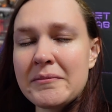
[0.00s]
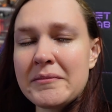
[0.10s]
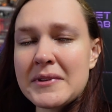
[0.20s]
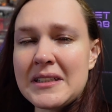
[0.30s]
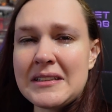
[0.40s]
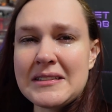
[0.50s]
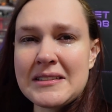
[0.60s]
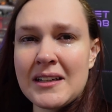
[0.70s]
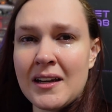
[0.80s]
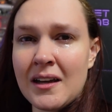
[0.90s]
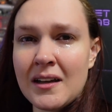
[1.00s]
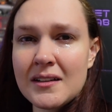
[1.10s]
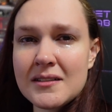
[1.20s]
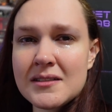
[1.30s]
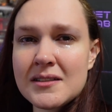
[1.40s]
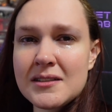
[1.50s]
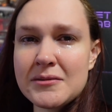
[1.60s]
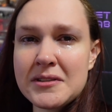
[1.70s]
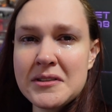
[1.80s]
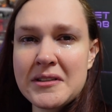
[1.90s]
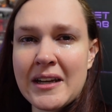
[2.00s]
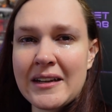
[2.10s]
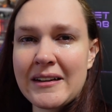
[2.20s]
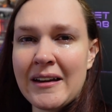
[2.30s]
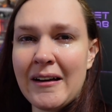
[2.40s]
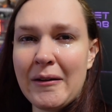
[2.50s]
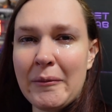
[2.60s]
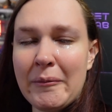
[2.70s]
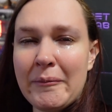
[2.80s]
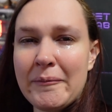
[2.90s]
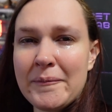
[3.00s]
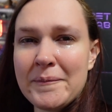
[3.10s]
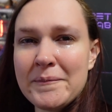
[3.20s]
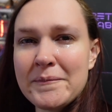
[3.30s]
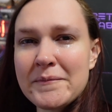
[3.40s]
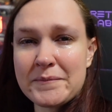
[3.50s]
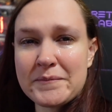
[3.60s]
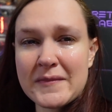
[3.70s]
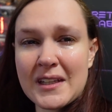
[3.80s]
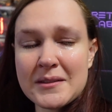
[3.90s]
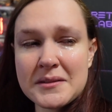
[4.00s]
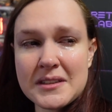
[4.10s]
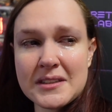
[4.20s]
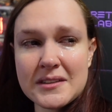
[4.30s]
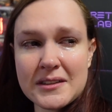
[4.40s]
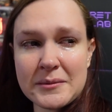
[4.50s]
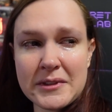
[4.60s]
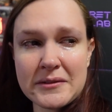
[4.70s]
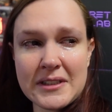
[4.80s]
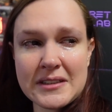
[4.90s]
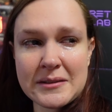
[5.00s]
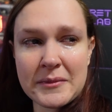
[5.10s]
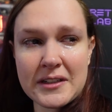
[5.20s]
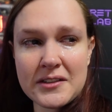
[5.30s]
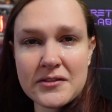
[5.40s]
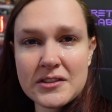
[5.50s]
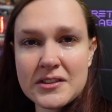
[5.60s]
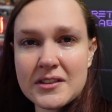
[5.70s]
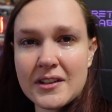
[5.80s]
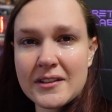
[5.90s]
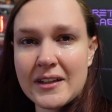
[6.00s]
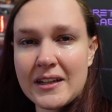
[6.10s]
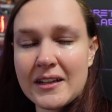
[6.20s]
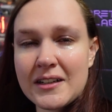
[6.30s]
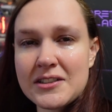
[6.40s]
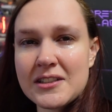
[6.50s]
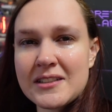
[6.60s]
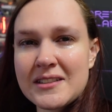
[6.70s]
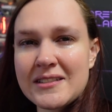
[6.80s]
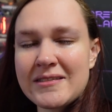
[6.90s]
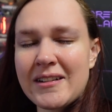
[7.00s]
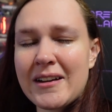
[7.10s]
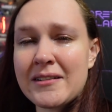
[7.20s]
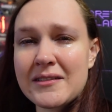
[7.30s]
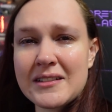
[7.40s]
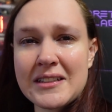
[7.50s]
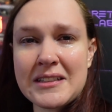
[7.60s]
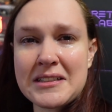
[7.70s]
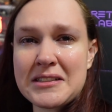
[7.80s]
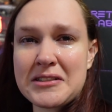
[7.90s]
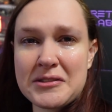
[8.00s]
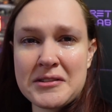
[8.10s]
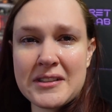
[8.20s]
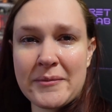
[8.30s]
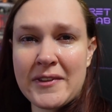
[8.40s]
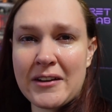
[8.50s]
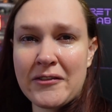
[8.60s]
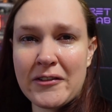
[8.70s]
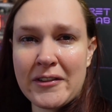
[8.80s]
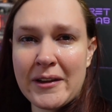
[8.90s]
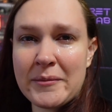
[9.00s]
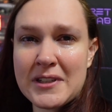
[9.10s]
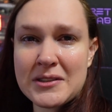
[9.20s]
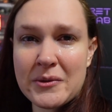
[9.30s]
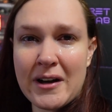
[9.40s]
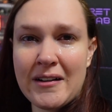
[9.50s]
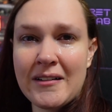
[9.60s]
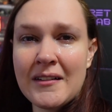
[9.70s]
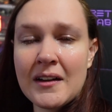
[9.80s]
please just do what you can to help. I'm still going to be raising money for Starlight. I just I really need to do something for them as well,